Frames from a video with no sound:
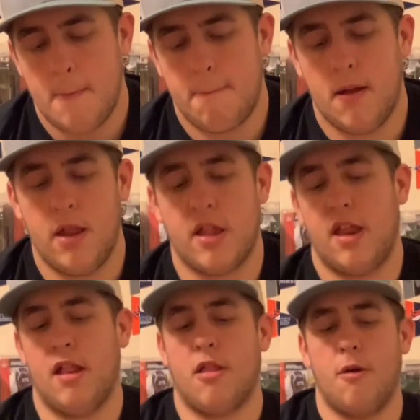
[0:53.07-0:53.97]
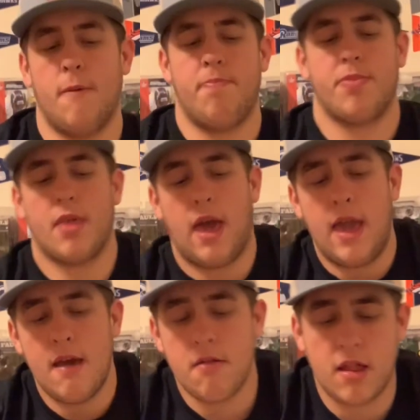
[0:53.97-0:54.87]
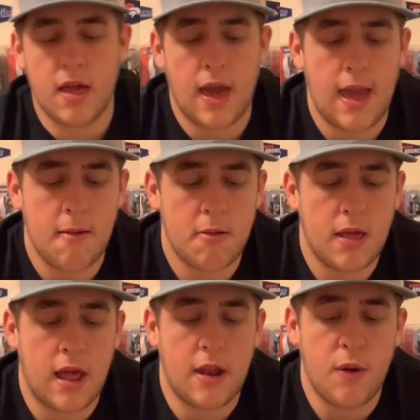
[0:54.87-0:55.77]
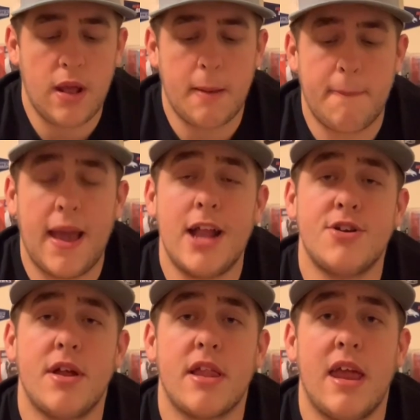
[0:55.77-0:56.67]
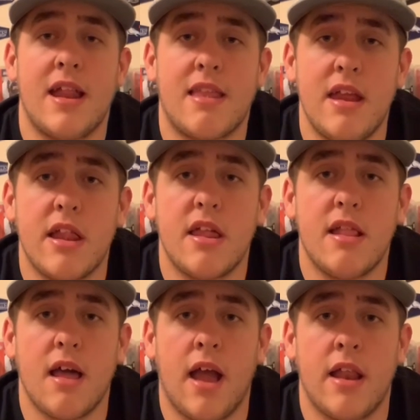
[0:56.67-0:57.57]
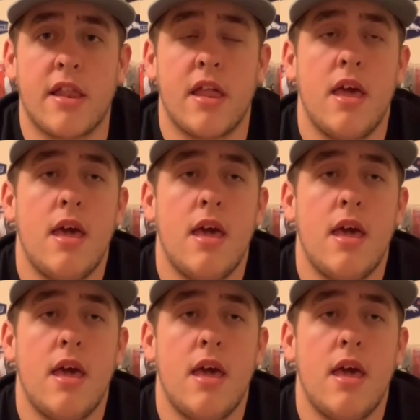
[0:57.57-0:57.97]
But let's get into it. AFC game, you got New England Patriots and the Tennessee Titans.